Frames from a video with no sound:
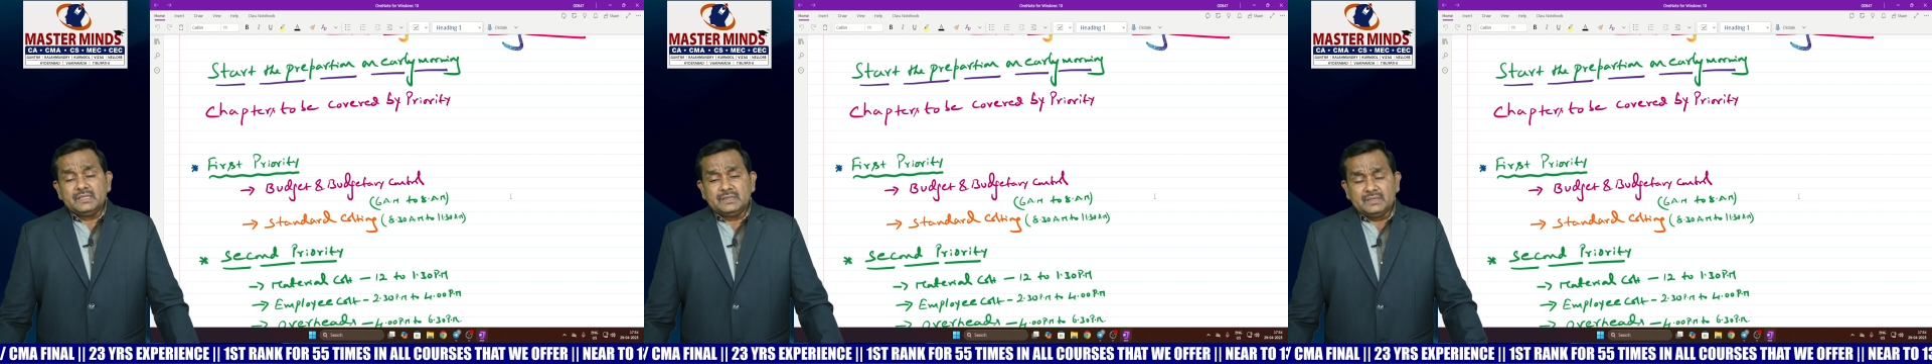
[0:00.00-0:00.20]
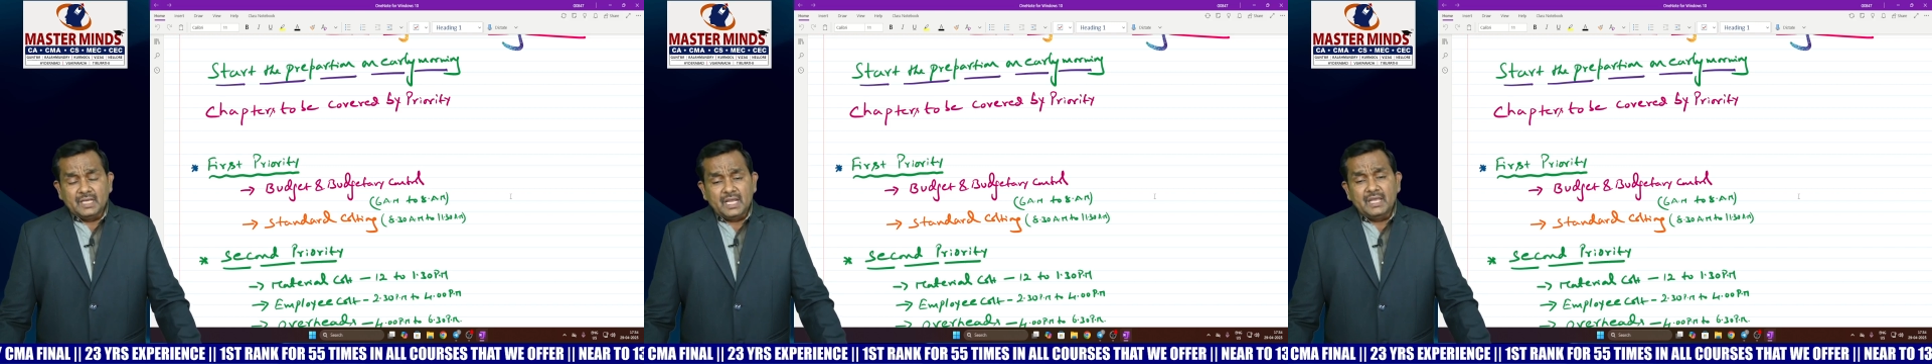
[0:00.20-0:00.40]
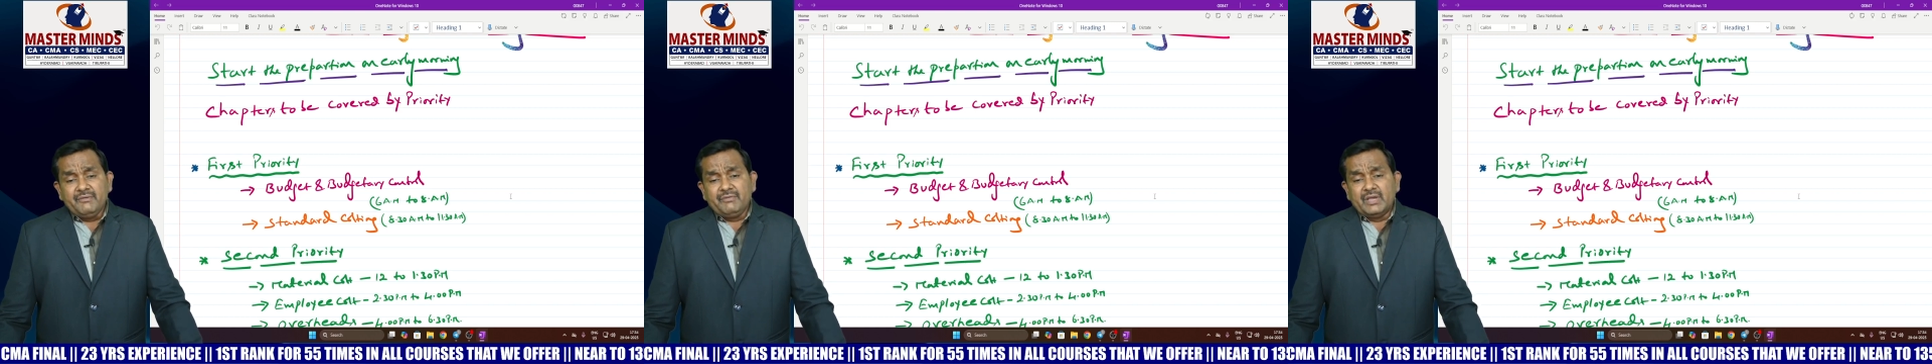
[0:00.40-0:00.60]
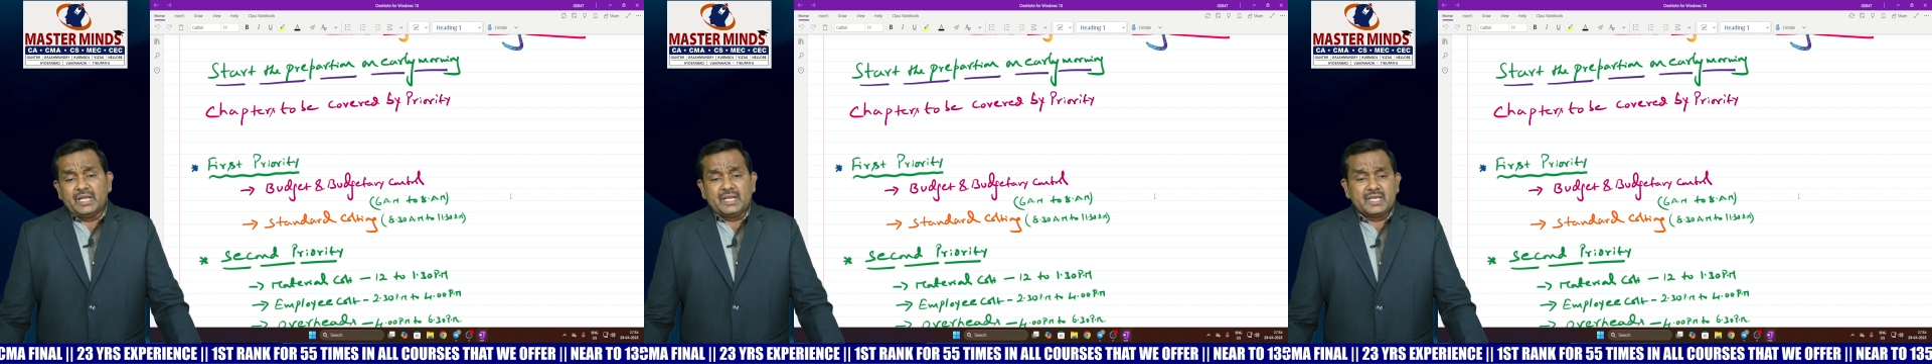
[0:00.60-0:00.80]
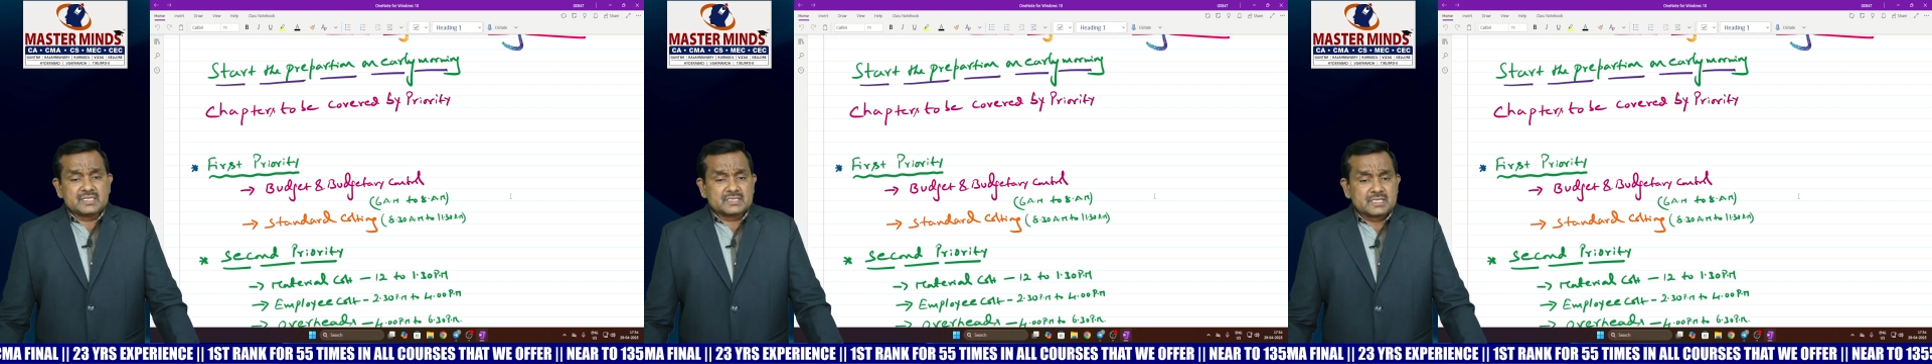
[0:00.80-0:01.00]
3
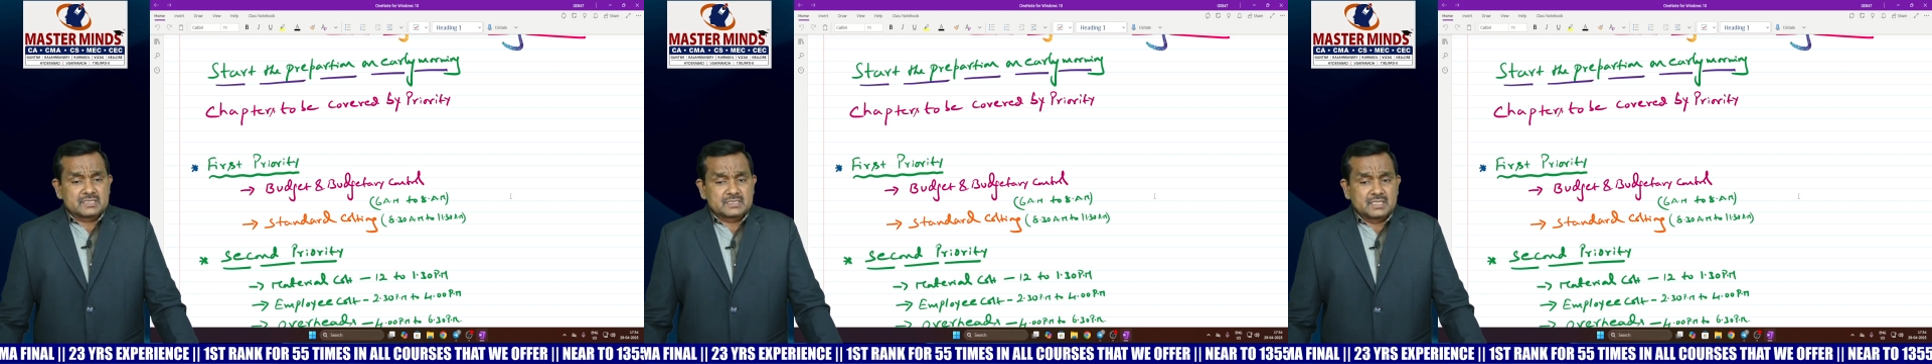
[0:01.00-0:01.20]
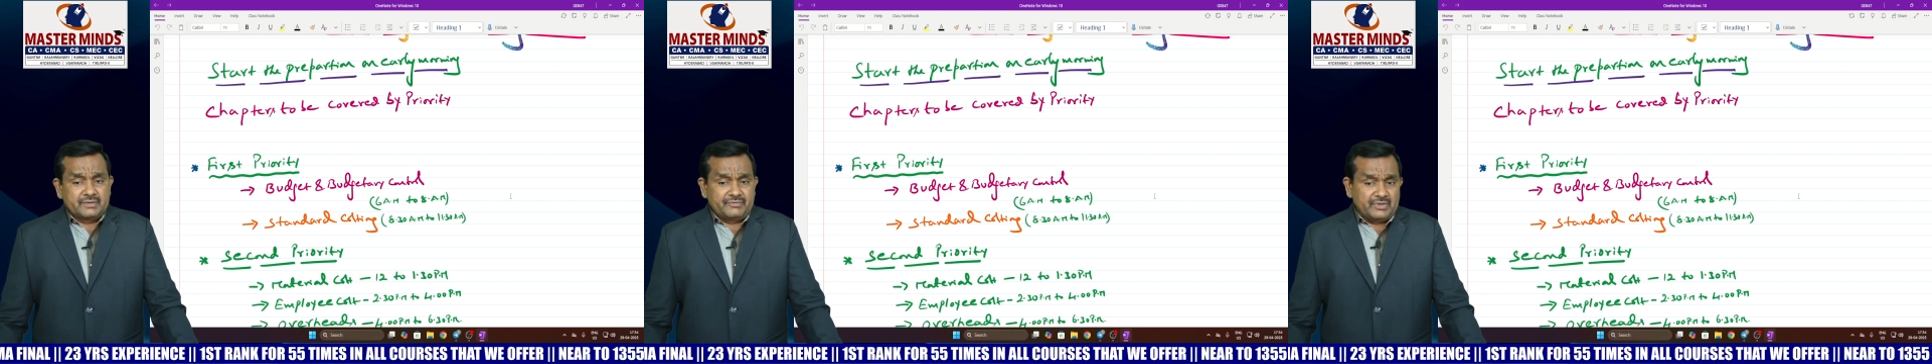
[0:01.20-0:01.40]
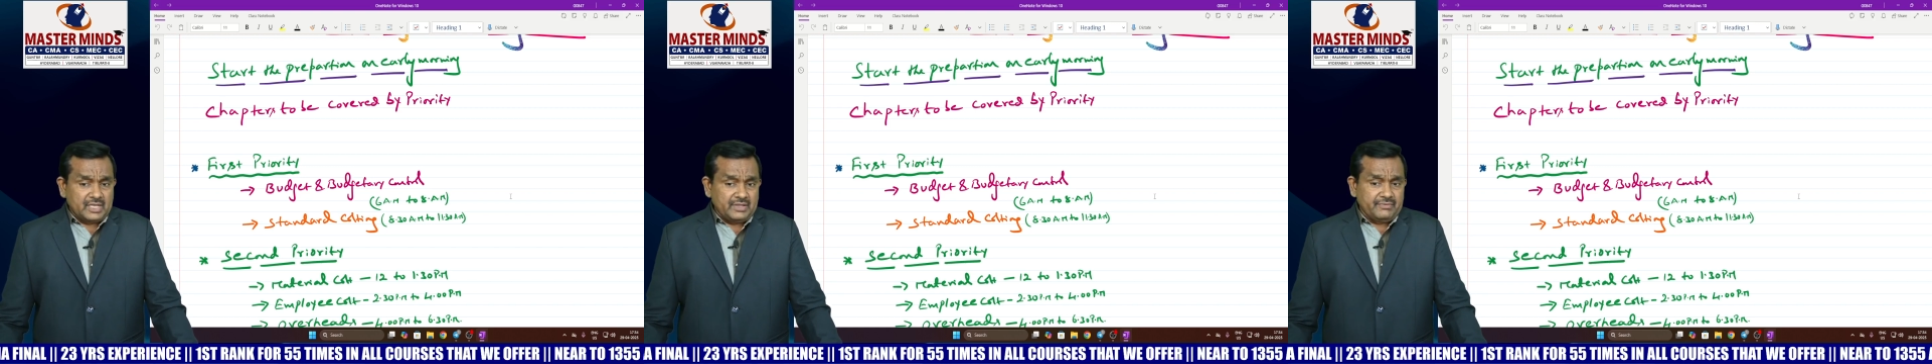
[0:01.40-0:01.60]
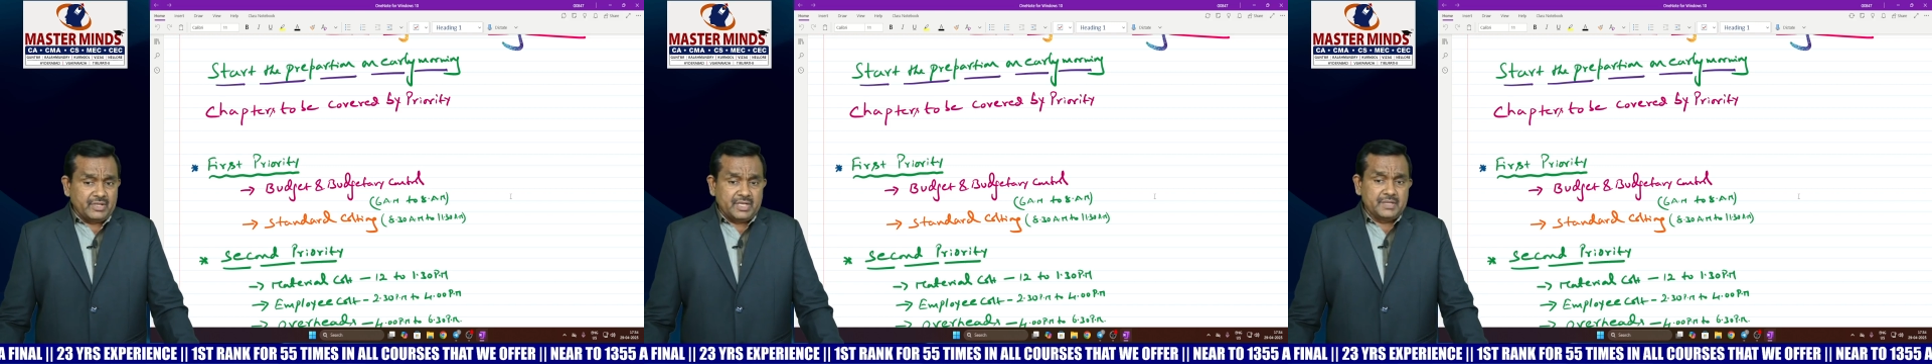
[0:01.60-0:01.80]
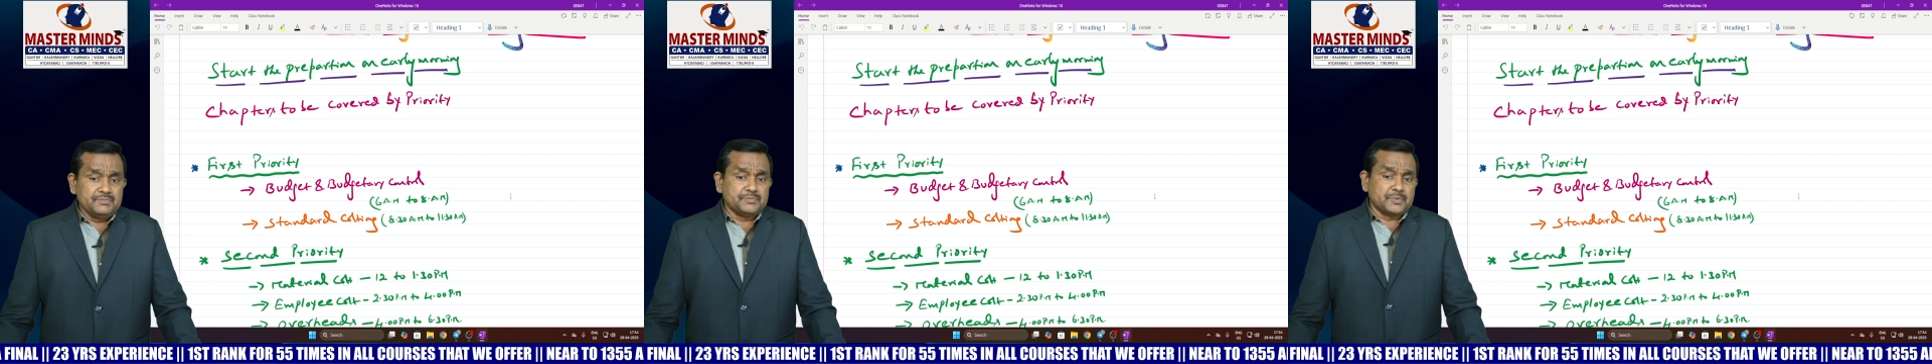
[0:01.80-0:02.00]
variances are
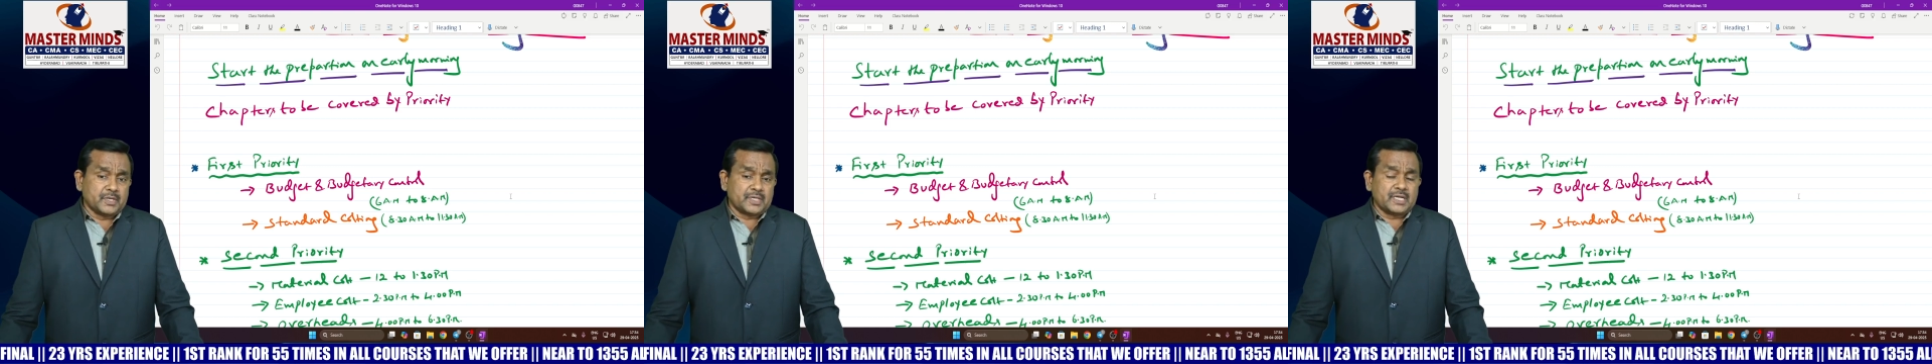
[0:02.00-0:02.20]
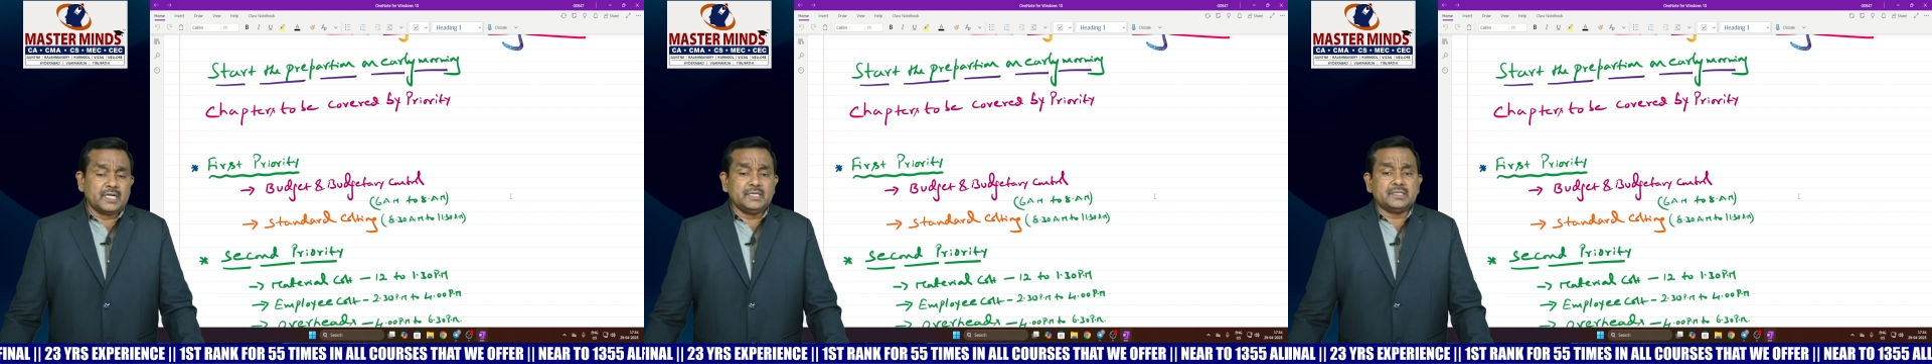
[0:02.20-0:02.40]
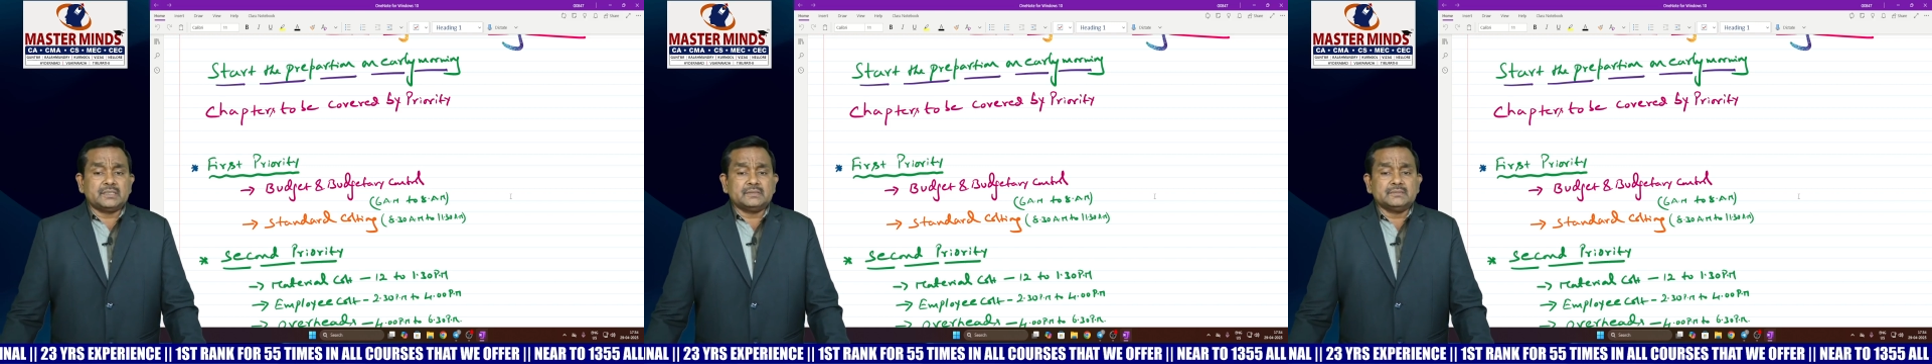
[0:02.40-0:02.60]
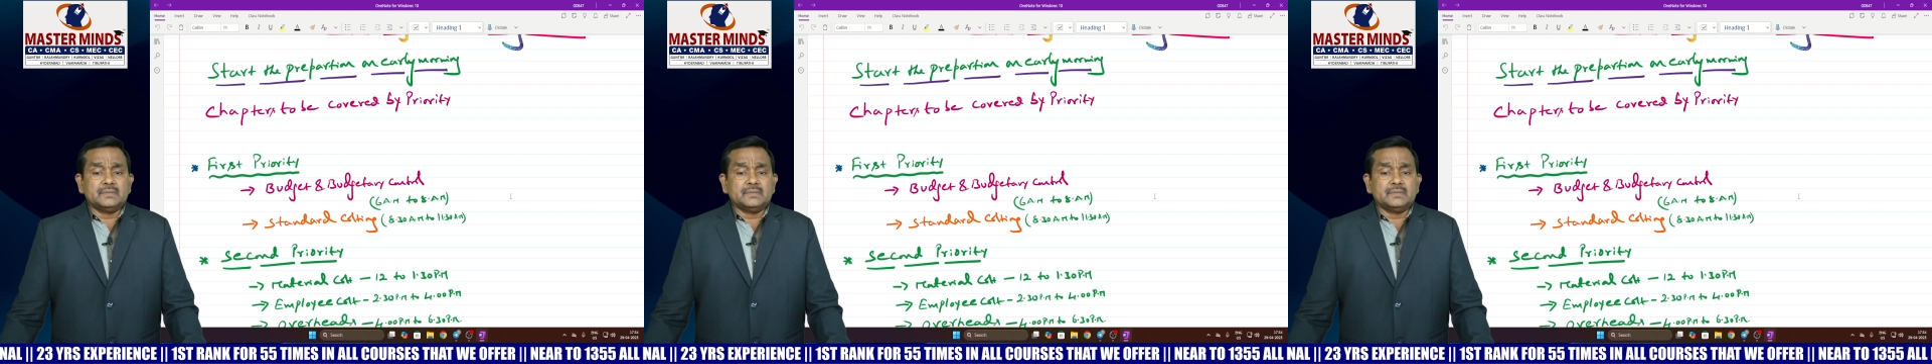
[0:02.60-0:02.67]
very important.